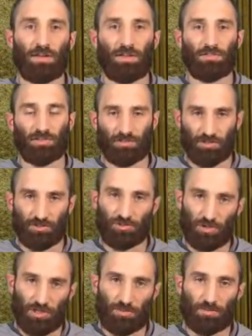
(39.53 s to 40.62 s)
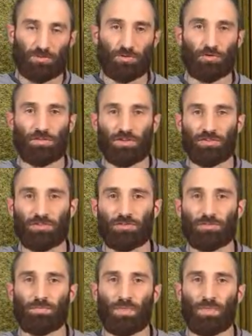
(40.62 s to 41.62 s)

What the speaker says: such as dreams or visions,